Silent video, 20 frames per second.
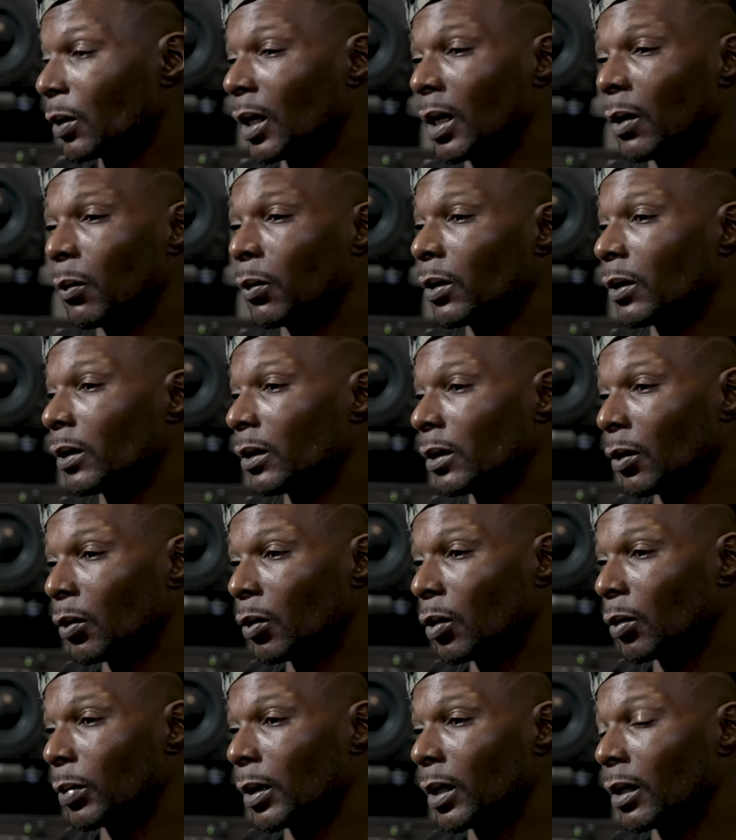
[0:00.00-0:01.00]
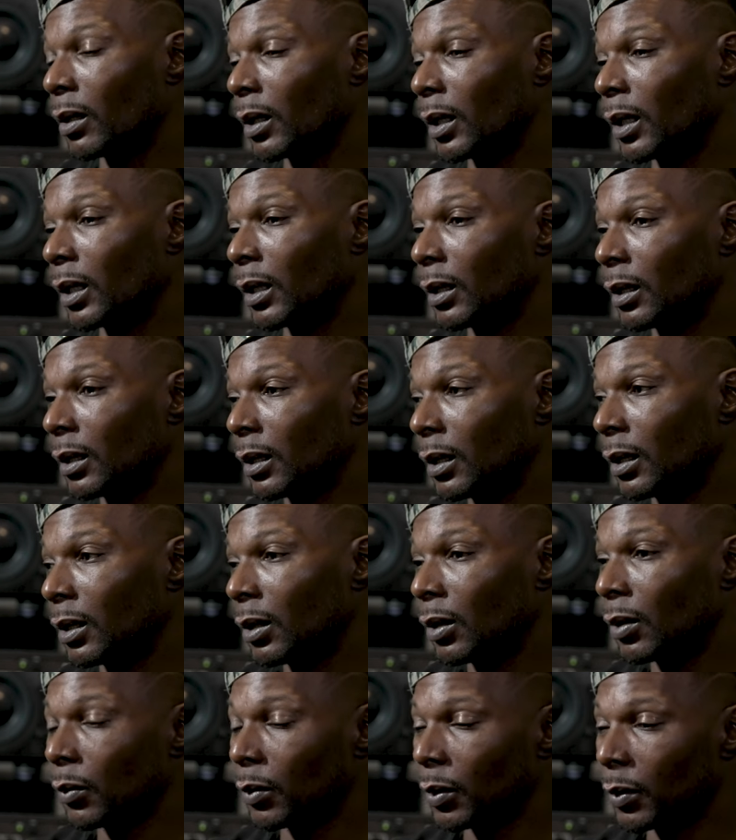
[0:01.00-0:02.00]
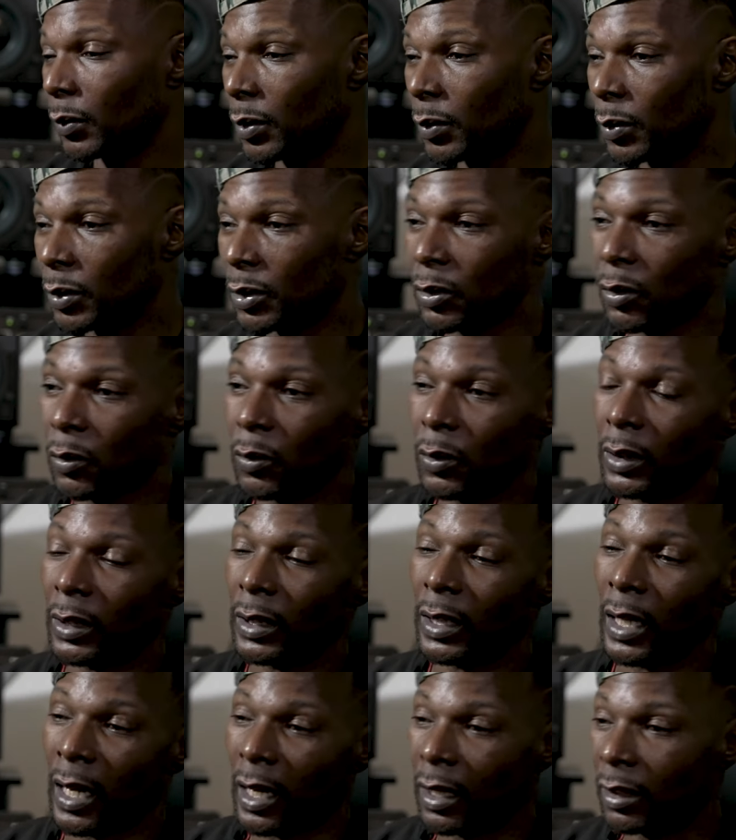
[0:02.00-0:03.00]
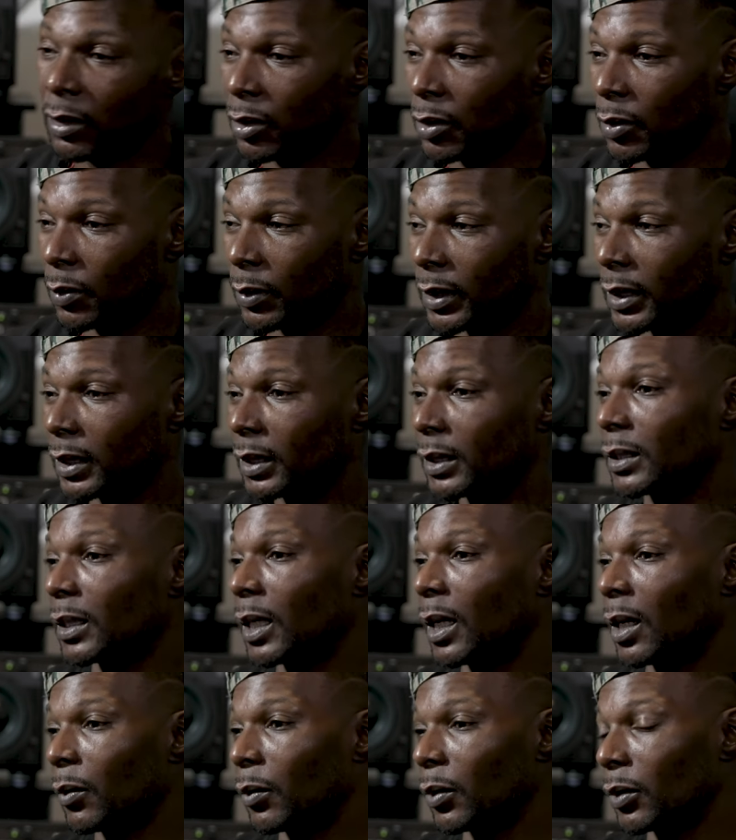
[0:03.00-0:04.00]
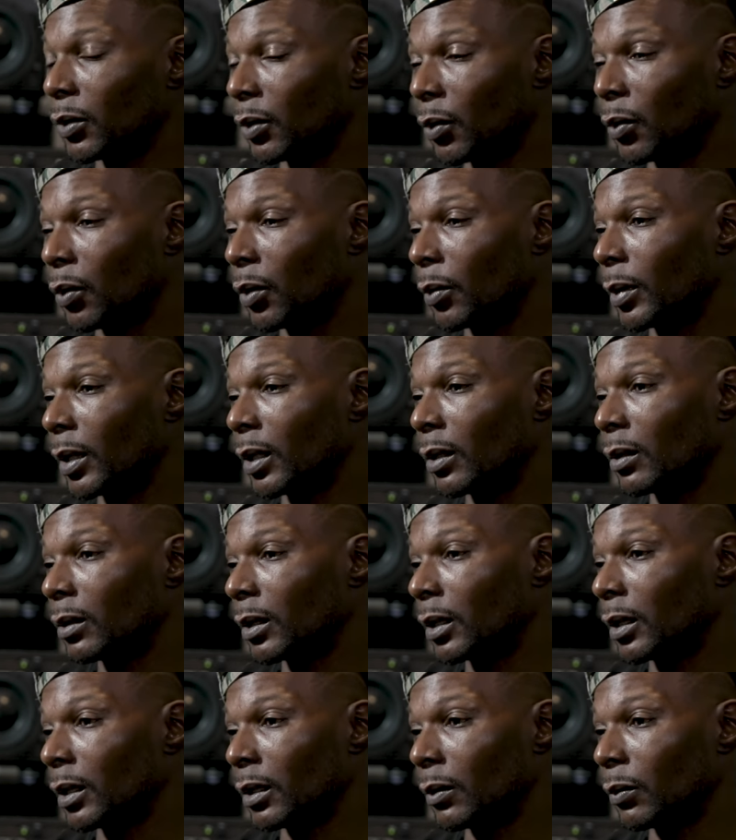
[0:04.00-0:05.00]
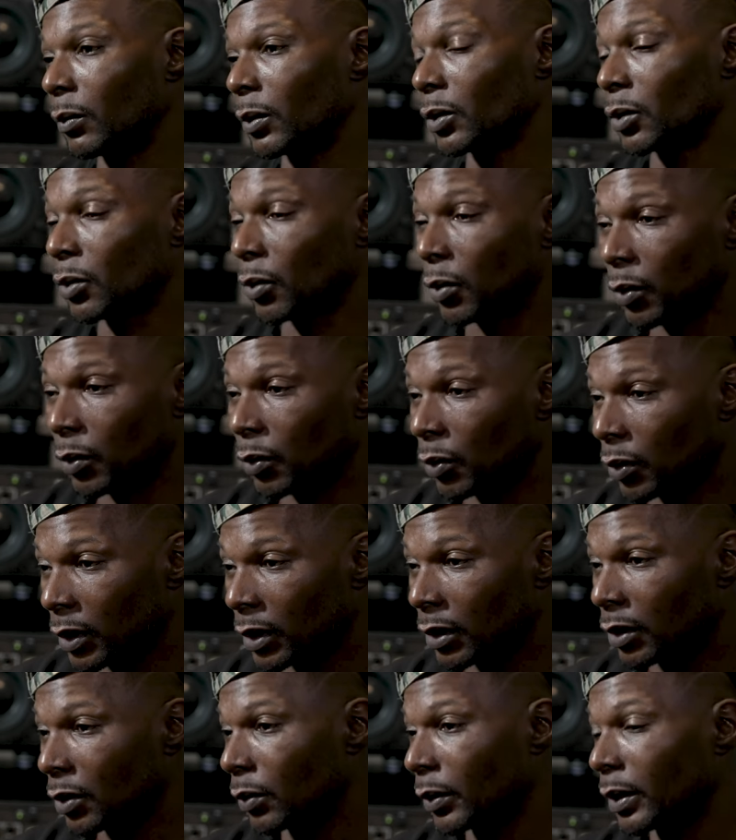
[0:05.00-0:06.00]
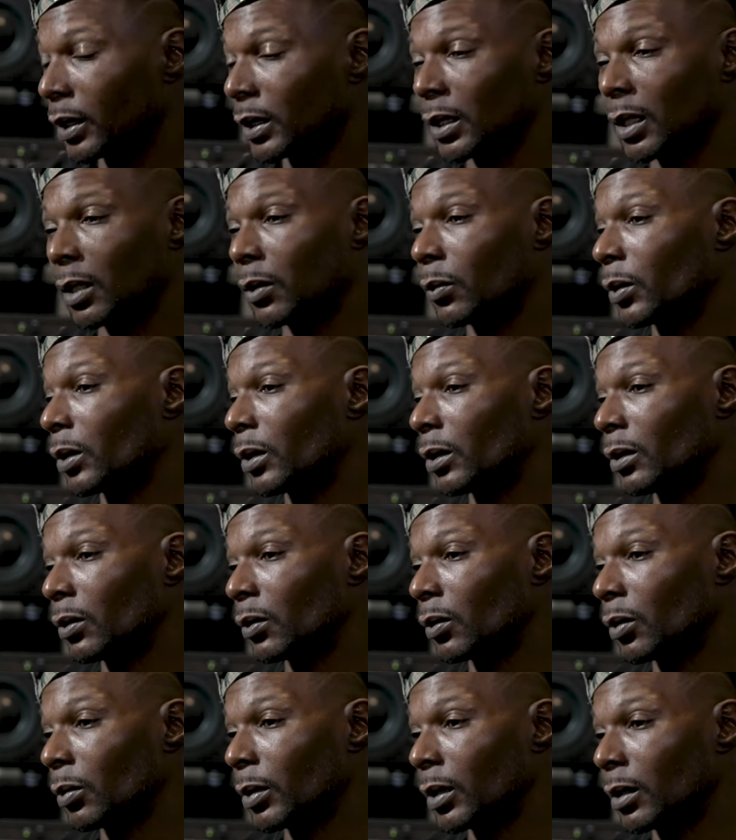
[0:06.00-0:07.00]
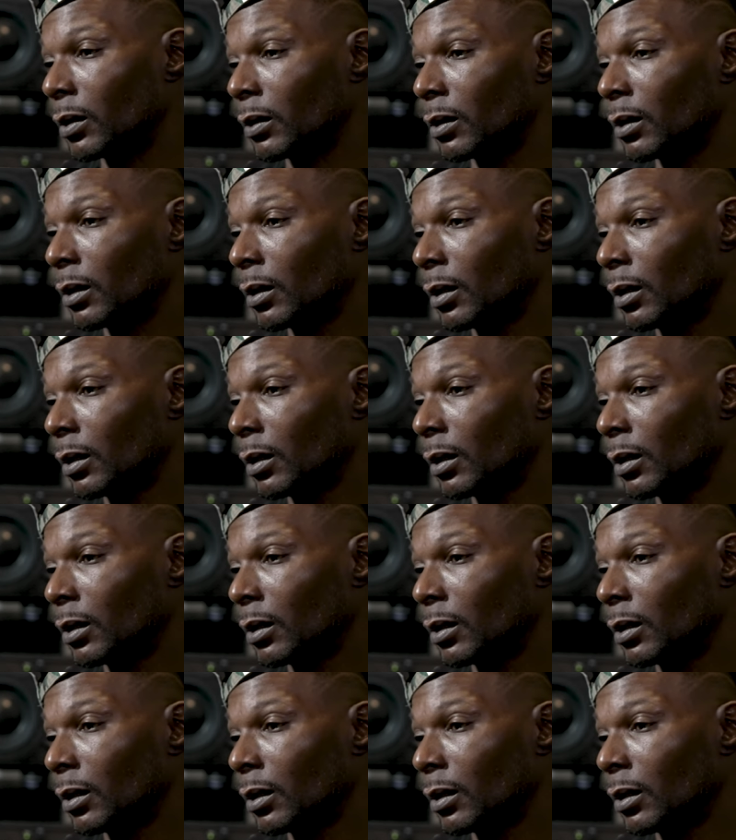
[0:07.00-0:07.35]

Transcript: I wouldn't know about. Like, when we was going out of Queens, I would know about. Like, what's going on in Queens, I wouldn't know about.